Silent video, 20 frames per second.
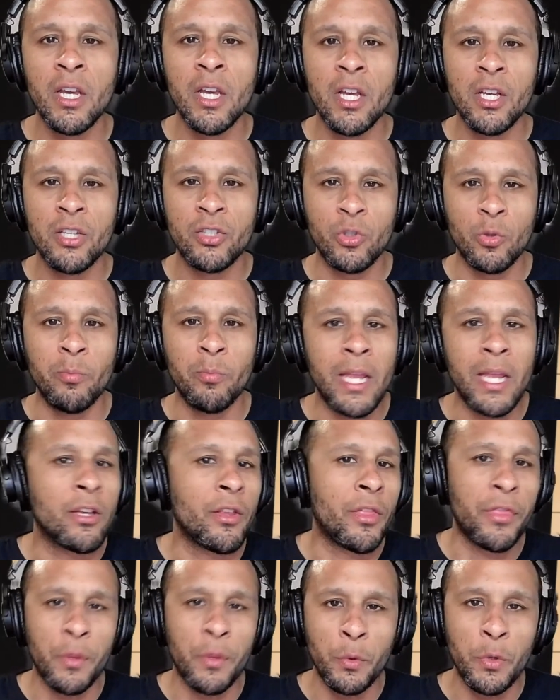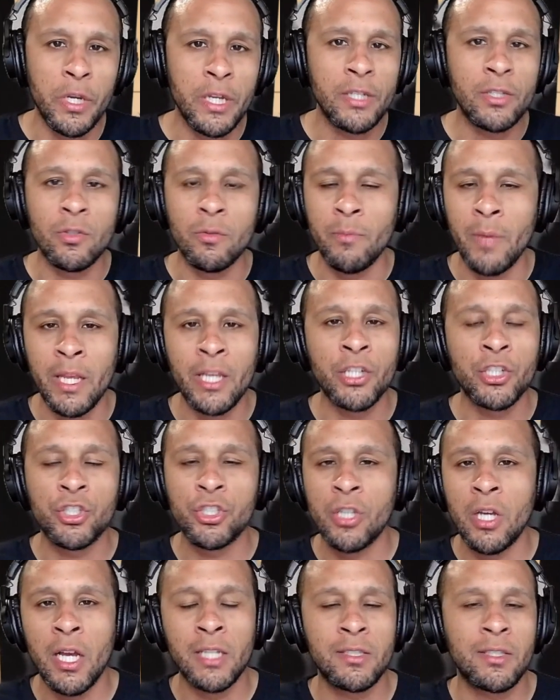to make a three, to make a
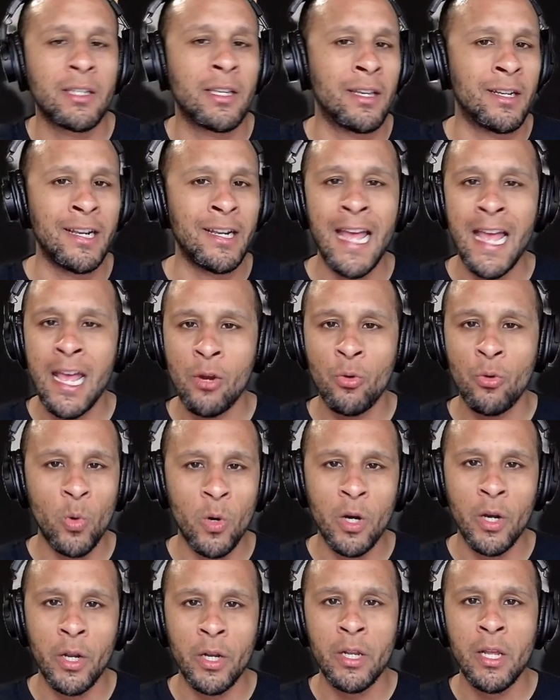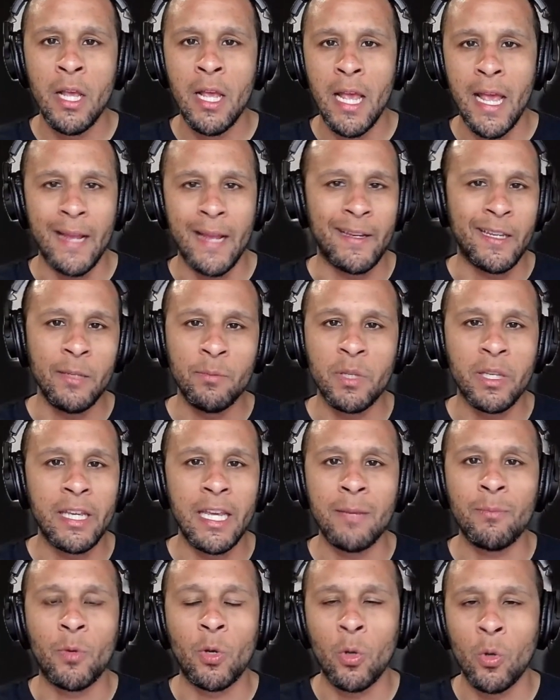shot, to get an and one, and keep the
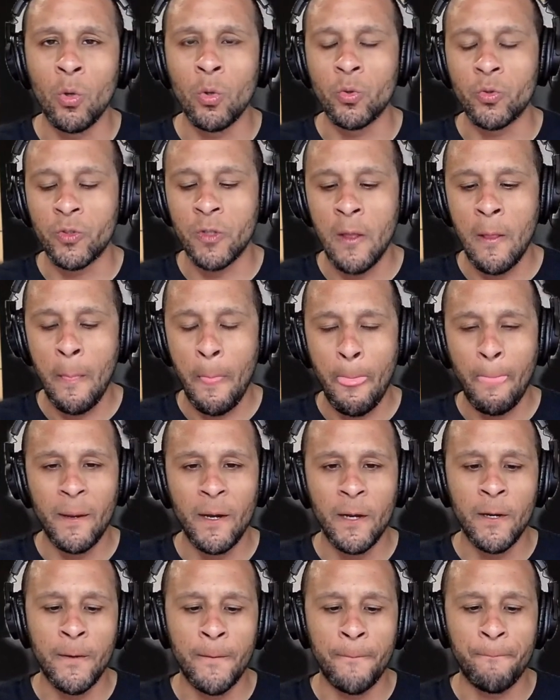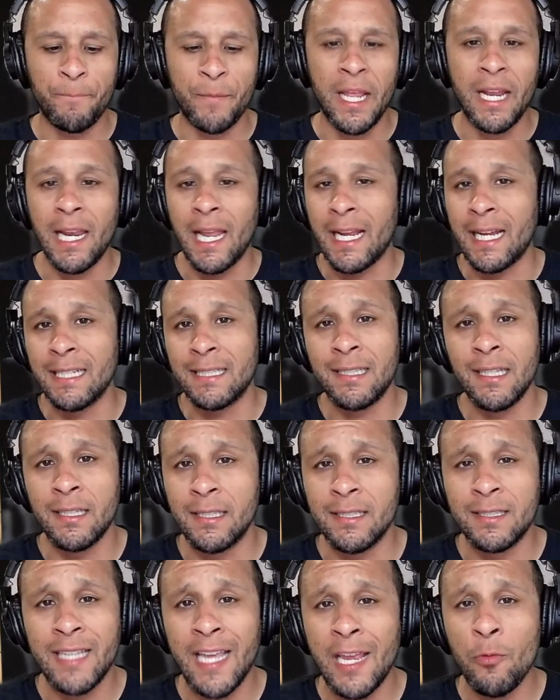game close. And like I said,
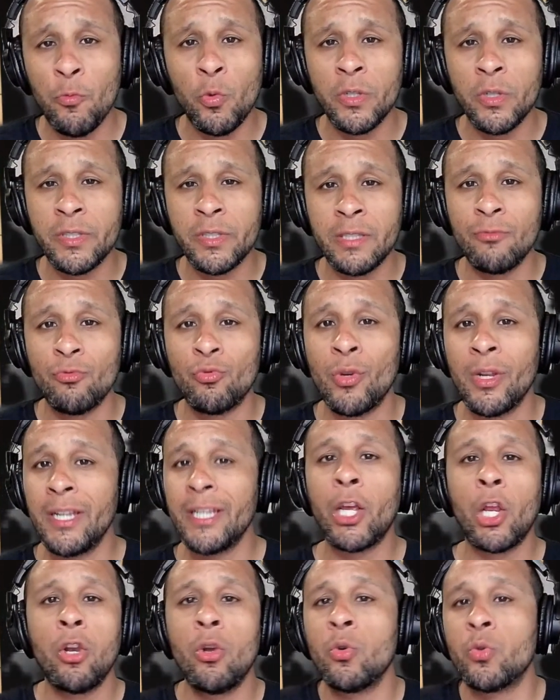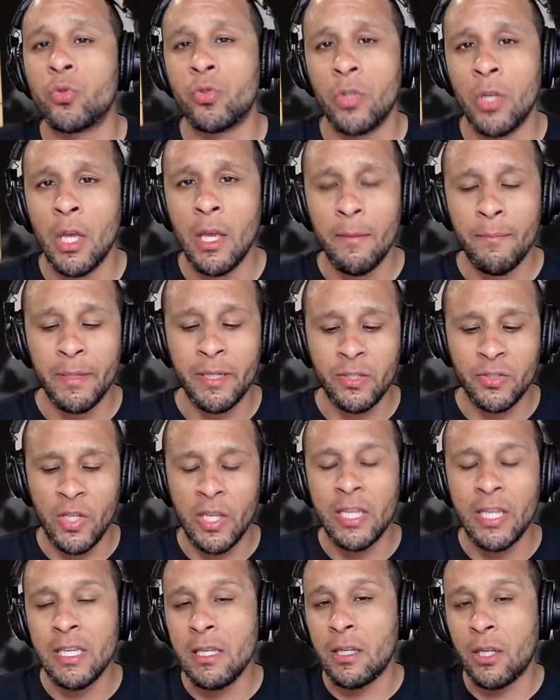this game wasn't really close because the
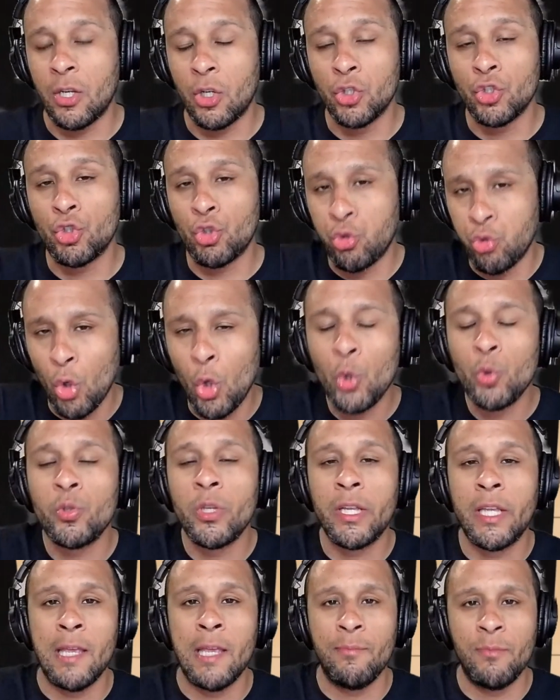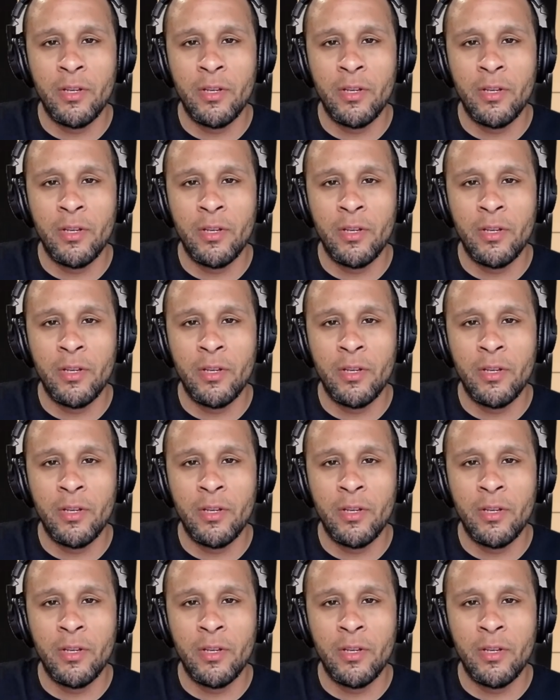Heat controlled the game the